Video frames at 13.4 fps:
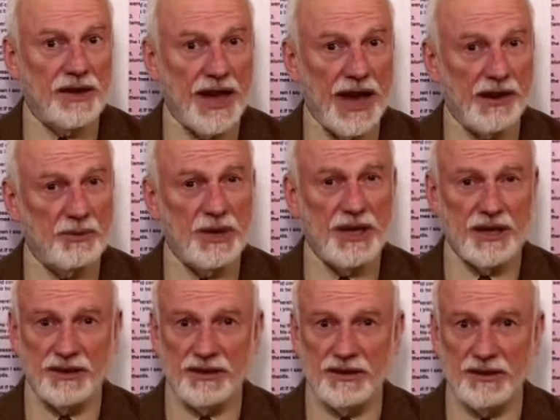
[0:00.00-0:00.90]
that
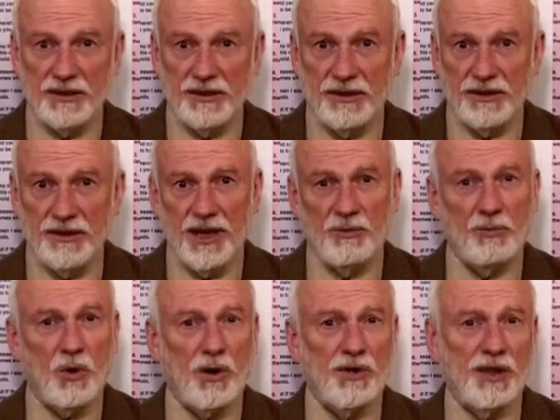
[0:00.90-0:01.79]
means that
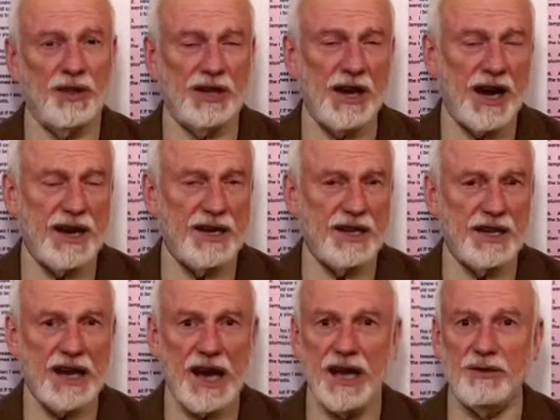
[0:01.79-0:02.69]
more than
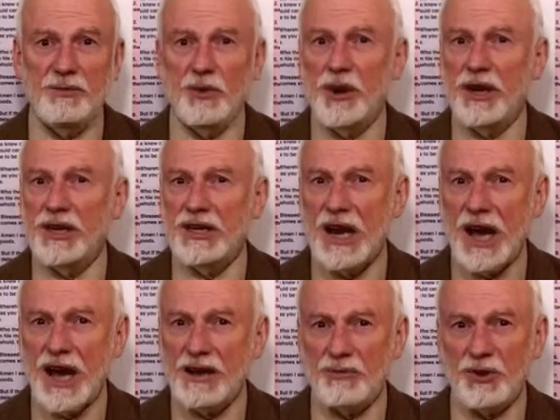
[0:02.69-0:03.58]

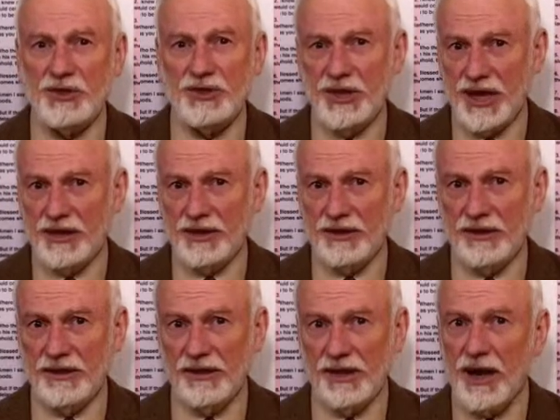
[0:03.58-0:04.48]
99.9% percent
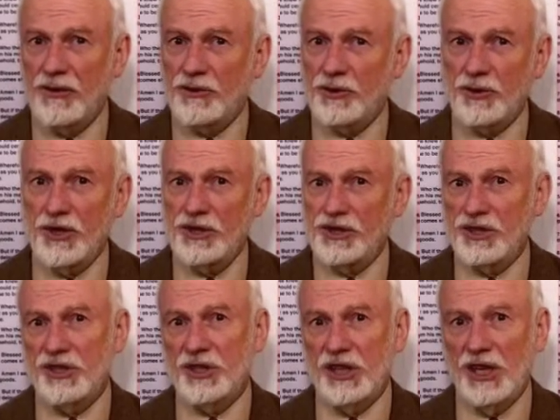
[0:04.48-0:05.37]
of
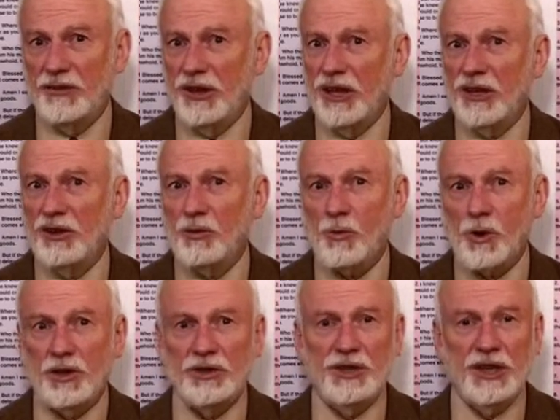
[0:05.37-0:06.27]
Christians living in the
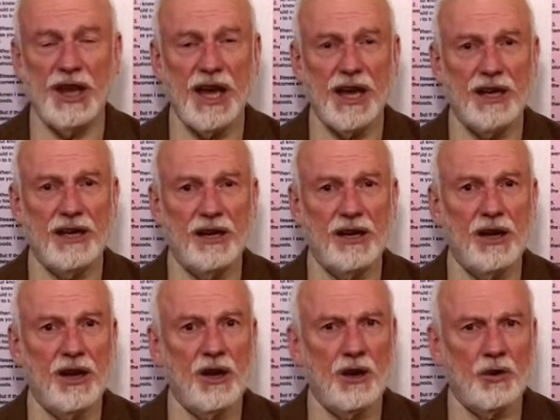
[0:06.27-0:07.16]
world today
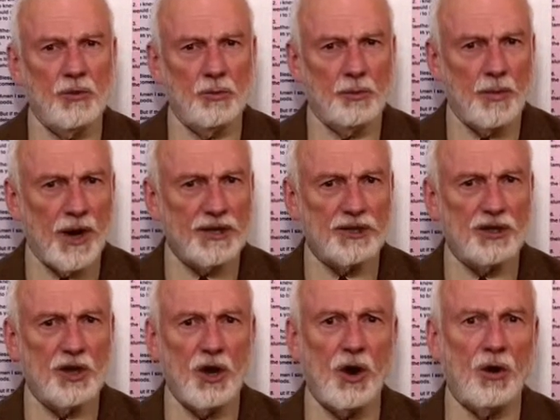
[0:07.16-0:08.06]

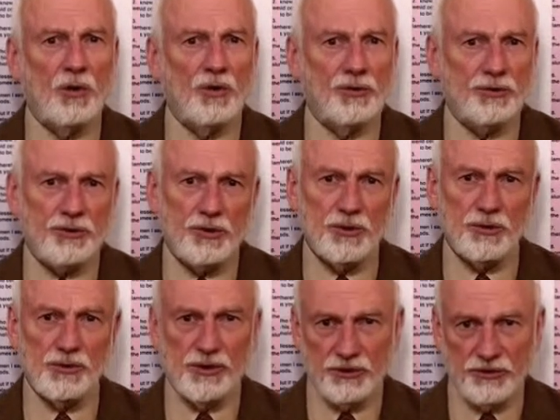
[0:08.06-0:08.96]
must go
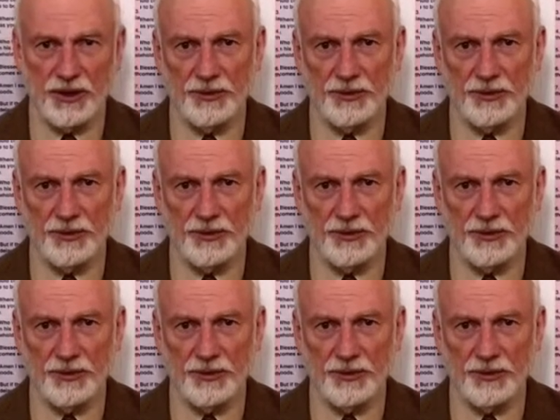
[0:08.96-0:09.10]
through the